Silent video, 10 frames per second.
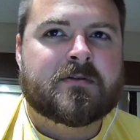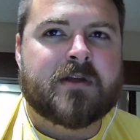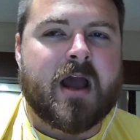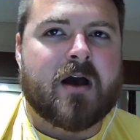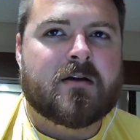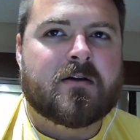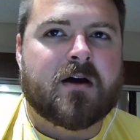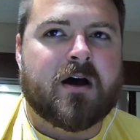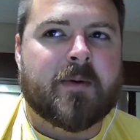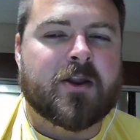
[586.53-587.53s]
Yeah,
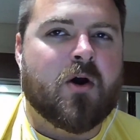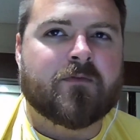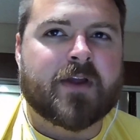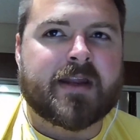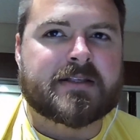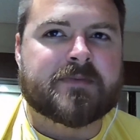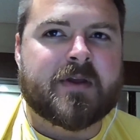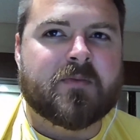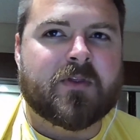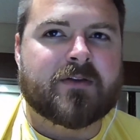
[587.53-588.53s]
um, I know I'm forgetting some
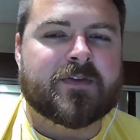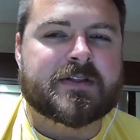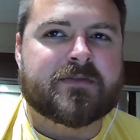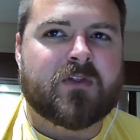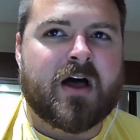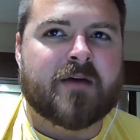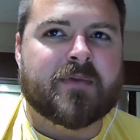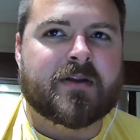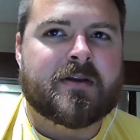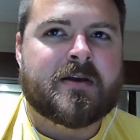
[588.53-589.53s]
people on the defensive line,
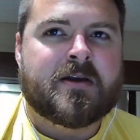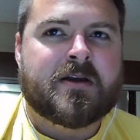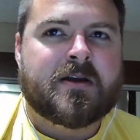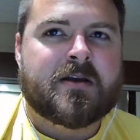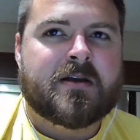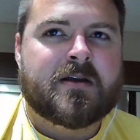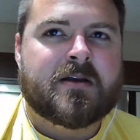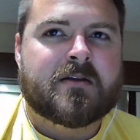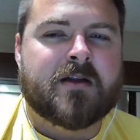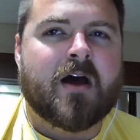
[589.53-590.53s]
but
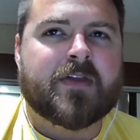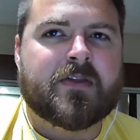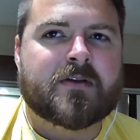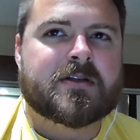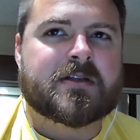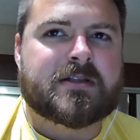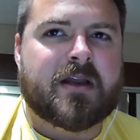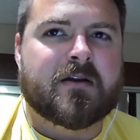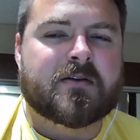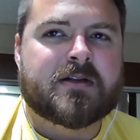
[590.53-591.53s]
no, I think those are the
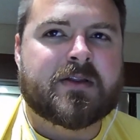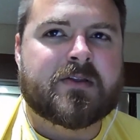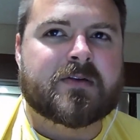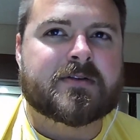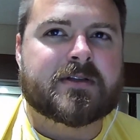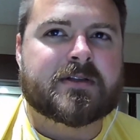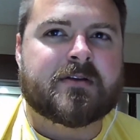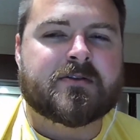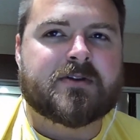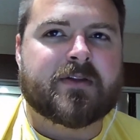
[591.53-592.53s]
seniors. I think those are the
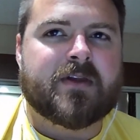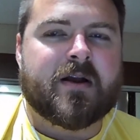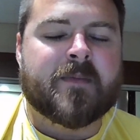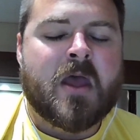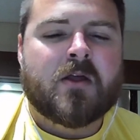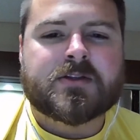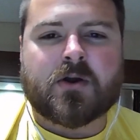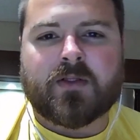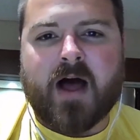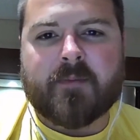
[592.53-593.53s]
seniors right there. Let's
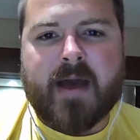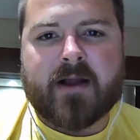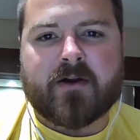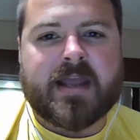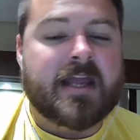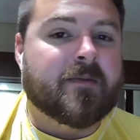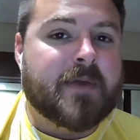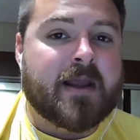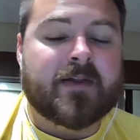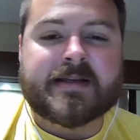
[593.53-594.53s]
go to linebacker. Keenan
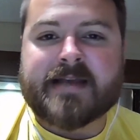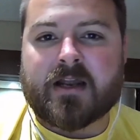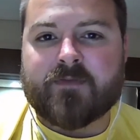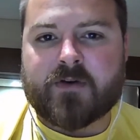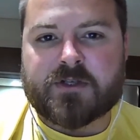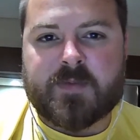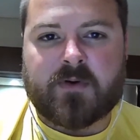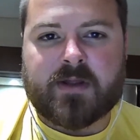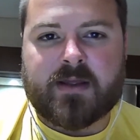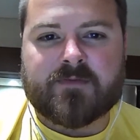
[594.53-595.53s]
Pili is out of
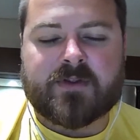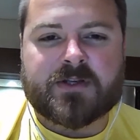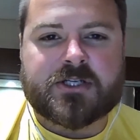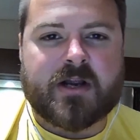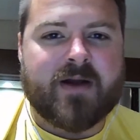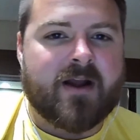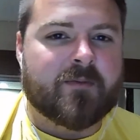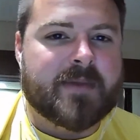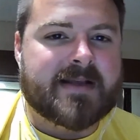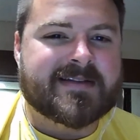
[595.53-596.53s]
eligibility after this year.
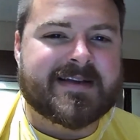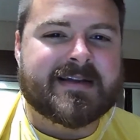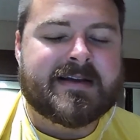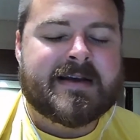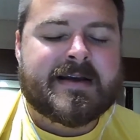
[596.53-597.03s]
Aaron Beasley,